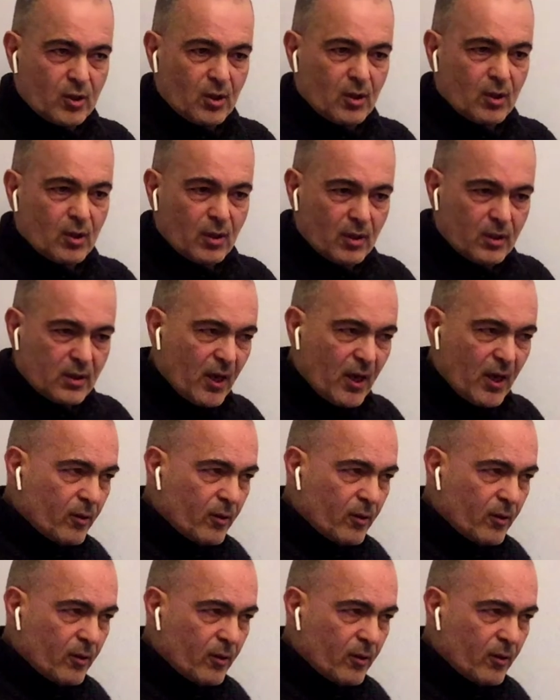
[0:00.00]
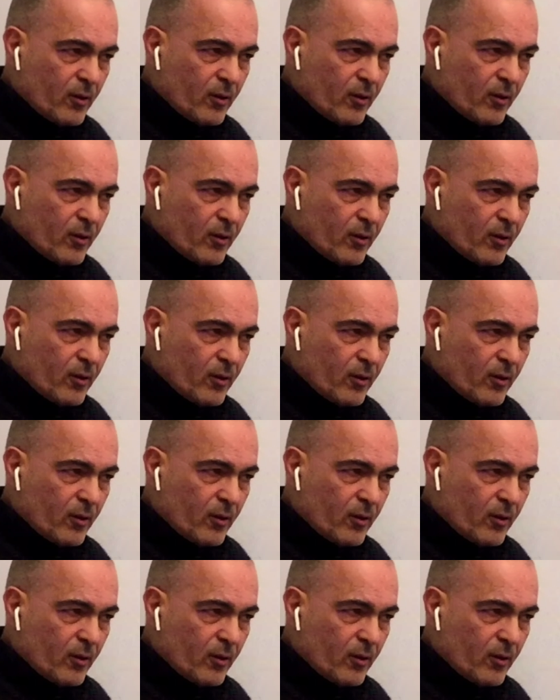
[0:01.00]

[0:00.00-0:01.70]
is how it's pronounced in Arabic.